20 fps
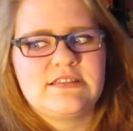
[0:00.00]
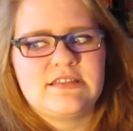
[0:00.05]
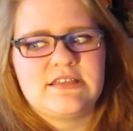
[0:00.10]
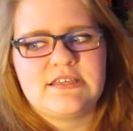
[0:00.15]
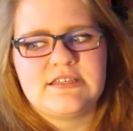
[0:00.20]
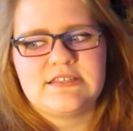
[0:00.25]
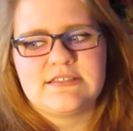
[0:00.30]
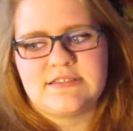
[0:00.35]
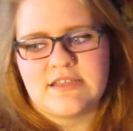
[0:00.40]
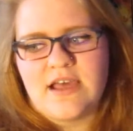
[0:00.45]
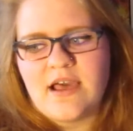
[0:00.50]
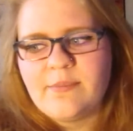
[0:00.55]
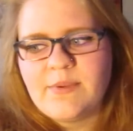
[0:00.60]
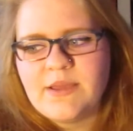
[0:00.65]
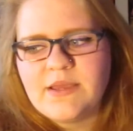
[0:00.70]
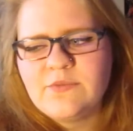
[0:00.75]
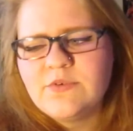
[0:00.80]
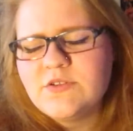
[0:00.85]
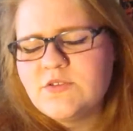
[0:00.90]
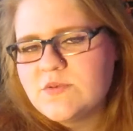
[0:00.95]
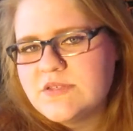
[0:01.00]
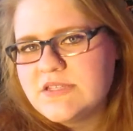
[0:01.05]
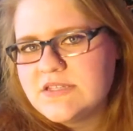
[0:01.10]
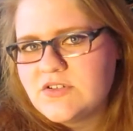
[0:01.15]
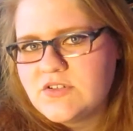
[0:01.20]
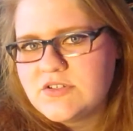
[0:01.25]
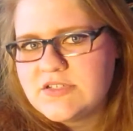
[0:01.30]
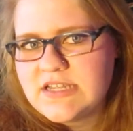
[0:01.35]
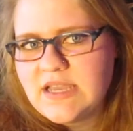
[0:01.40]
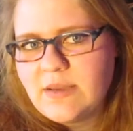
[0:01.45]
like sobbing, which was
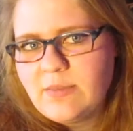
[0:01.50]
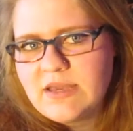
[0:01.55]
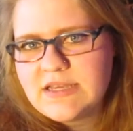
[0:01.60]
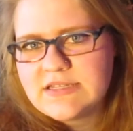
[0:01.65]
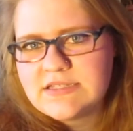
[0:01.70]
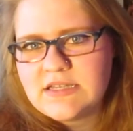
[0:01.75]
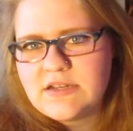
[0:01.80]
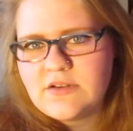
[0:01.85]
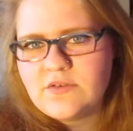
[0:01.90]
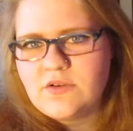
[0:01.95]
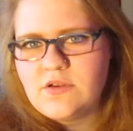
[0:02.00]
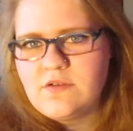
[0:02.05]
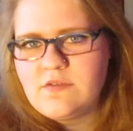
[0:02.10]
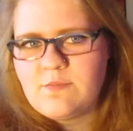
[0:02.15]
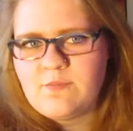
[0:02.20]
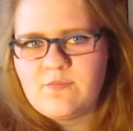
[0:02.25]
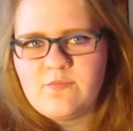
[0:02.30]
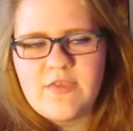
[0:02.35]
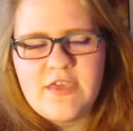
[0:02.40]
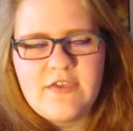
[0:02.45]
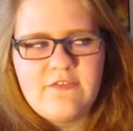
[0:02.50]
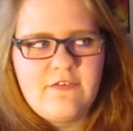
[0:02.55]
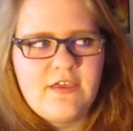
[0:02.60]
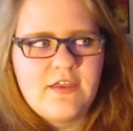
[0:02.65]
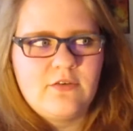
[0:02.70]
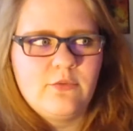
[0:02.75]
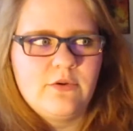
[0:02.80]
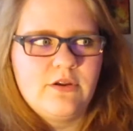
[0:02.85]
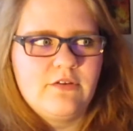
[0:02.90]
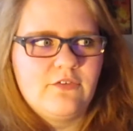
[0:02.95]
interesting because I don't know if
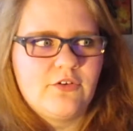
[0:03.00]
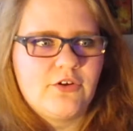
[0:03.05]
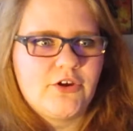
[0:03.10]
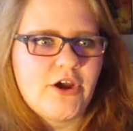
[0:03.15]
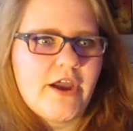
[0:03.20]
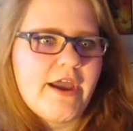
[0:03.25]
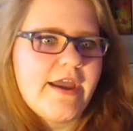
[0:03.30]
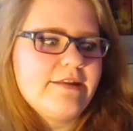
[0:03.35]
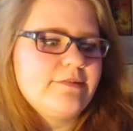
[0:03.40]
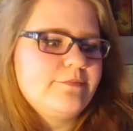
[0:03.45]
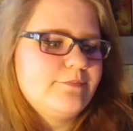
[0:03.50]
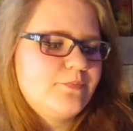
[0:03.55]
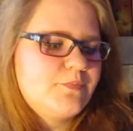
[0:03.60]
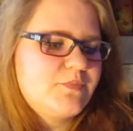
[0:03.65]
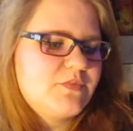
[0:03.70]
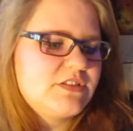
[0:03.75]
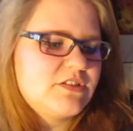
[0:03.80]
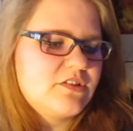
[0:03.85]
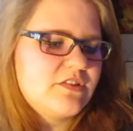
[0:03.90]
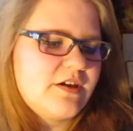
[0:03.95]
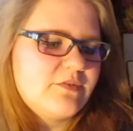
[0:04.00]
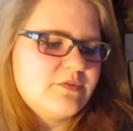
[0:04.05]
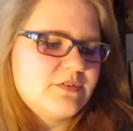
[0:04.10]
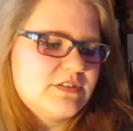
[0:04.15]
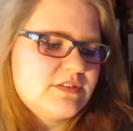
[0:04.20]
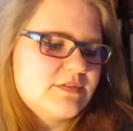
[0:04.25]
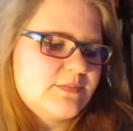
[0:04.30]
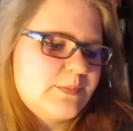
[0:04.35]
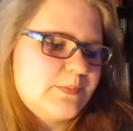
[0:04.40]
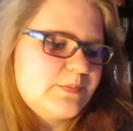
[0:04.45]
Edward ever cried, so that
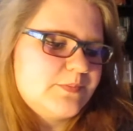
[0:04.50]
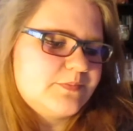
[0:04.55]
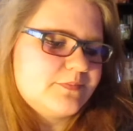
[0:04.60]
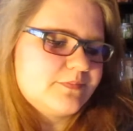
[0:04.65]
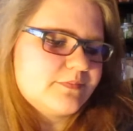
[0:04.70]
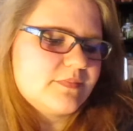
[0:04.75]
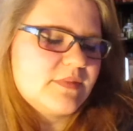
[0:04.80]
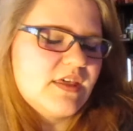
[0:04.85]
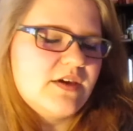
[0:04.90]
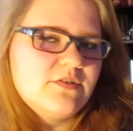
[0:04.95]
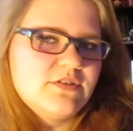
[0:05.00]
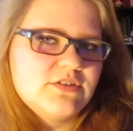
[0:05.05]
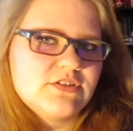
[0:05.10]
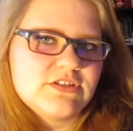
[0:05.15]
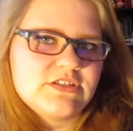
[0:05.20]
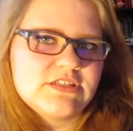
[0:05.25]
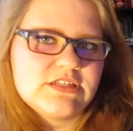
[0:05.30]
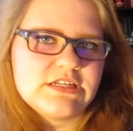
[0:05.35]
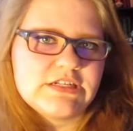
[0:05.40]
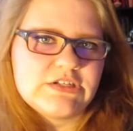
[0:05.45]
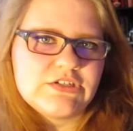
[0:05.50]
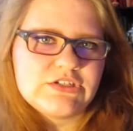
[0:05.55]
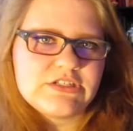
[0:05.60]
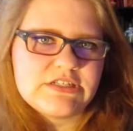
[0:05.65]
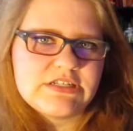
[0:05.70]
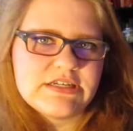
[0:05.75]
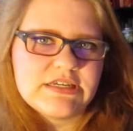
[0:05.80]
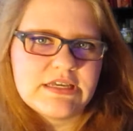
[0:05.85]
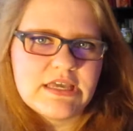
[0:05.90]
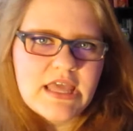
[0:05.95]
was that was just an
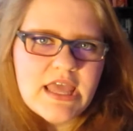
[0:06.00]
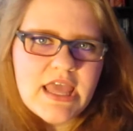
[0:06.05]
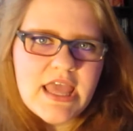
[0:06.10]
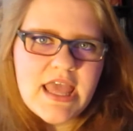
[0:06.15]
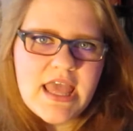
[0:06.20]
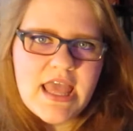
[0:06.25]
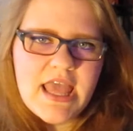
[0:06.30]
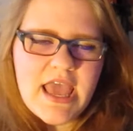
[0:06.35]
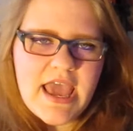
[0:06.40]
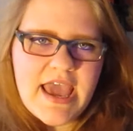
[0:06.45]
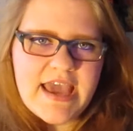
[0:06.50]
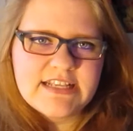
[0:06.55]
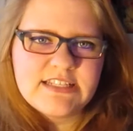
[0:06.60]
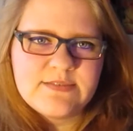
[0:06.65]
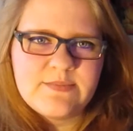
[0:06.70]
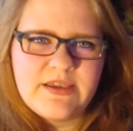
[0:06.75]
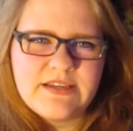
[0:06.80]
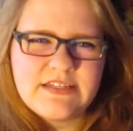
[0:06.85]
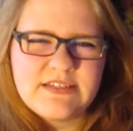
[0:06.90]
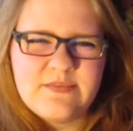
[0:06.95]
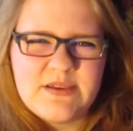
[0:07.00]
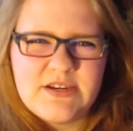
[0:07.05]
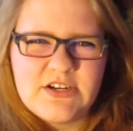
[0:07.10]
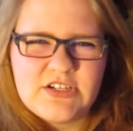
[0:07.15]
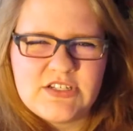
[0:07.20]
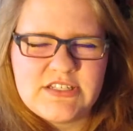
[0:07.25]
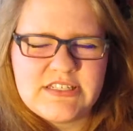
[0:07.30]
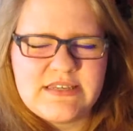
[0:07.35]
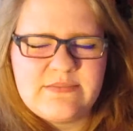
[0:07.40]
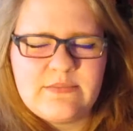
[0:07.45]
interesting aspect, made her
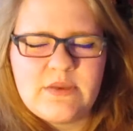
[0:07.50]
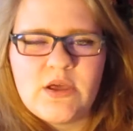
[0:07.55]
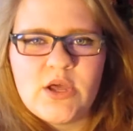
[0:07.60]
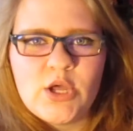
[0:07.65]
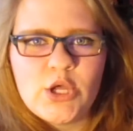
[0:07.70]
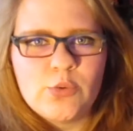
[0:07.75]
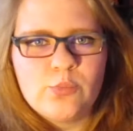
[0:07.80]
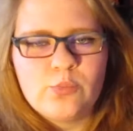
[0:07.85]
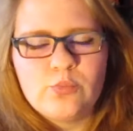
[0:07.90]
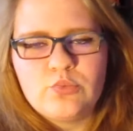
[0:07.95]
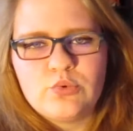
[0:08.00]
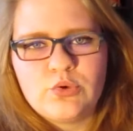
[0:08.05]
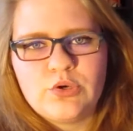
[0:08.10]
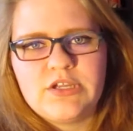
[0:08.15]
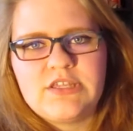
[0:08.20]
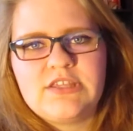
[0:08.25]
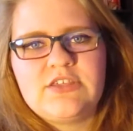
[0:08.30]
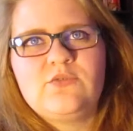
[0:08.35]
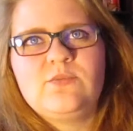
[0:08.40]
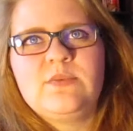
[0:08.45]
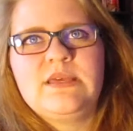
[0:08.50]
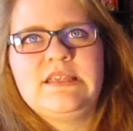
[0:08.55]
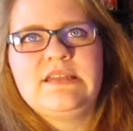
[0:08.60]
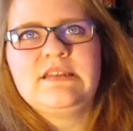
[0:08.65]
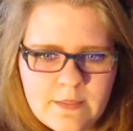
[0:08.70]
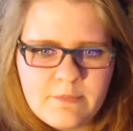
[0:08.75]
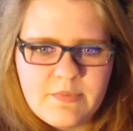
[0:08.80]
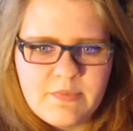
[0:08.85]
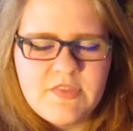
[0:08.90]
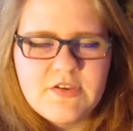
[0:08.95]
seem more
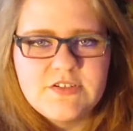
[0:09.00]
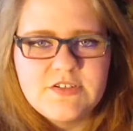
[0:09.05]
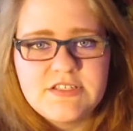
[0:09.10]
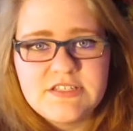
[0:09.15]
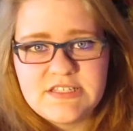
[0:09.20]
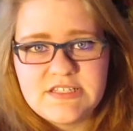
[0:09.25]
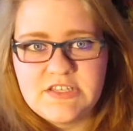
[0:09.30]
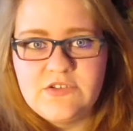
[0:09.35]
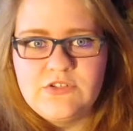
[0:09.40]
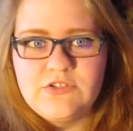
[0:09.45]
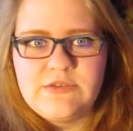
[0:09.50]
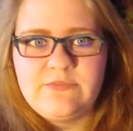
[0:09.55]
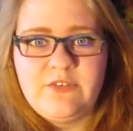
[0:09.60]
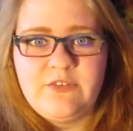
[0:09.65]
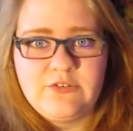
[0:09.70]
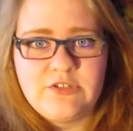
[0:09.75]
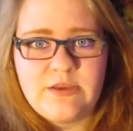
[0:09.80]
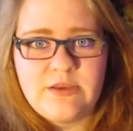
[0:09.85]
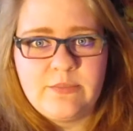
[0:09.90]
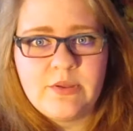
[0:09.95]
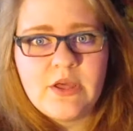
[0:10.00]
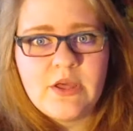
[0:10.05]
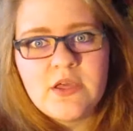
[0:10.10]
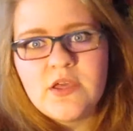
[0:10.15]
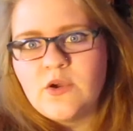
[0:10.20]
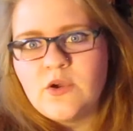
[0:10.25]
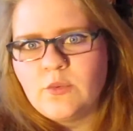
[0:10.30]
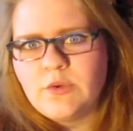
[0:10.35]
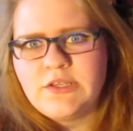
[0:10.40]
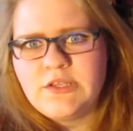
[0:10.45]
human. But there's this huge info dump
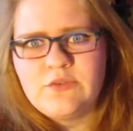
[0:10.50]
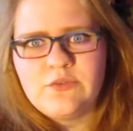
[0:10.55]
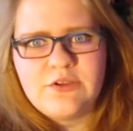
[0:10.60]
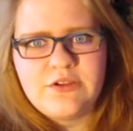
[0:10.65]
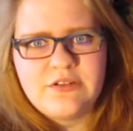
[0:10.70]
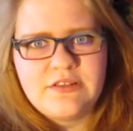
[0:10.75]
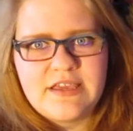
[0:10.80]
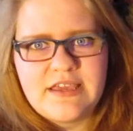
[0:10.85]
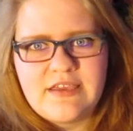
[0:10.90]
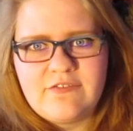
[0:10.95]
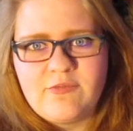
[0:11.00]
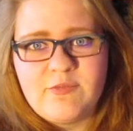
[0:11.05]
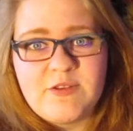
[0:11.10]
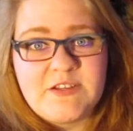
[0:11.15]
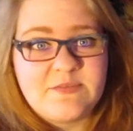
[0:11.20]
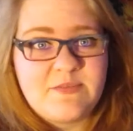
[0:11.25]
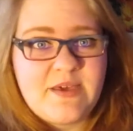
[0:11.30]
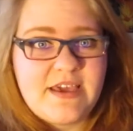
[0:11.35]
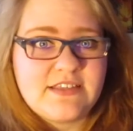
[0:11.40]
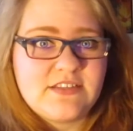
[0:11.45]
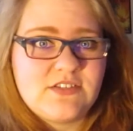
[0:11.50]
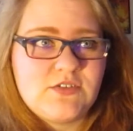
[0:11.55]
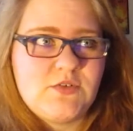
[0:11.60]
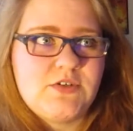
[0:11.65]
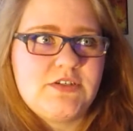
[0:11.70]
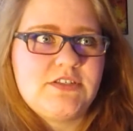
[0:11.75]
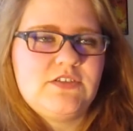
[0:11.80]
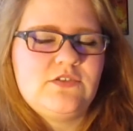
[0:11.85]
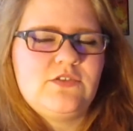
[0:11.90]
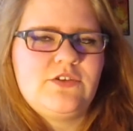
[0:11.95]
where you learn like everybody's
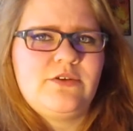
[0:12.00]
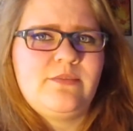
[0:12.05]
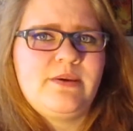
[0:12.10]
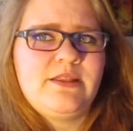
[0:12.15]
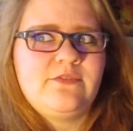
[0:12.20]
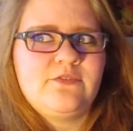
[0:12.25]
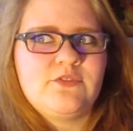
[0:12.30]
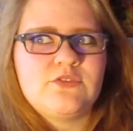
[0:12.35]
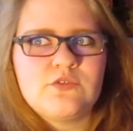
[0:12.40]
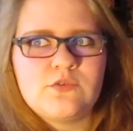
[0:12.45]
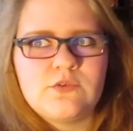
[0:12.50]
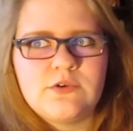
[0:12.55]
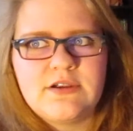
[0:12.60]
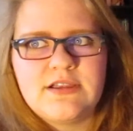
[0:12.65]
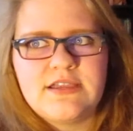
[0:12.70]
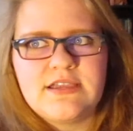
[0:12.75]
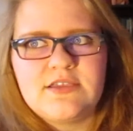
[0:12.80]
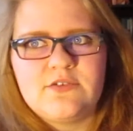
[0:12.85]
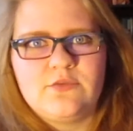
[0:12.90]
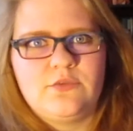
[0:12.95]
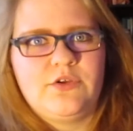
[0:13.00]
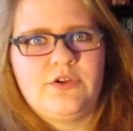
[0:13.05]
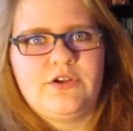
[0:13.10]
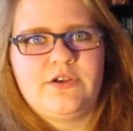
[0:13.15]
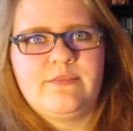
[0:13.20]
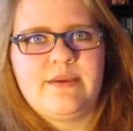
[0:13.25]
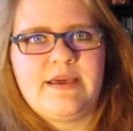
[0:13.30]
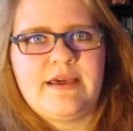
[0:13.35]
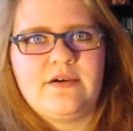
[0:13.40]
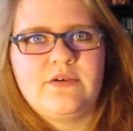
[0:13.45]
backstories, you learn about the Volturi, you learn
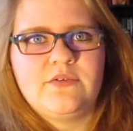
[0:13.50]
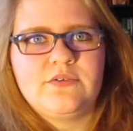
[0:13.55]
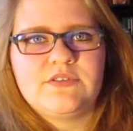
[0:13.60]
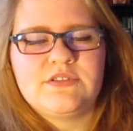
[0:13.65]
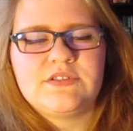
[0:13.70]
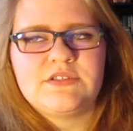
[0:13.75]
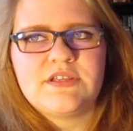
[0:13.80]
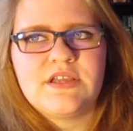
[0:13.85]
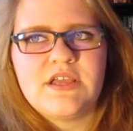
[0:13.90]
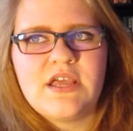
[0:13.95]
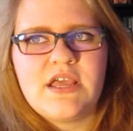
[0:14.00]
about,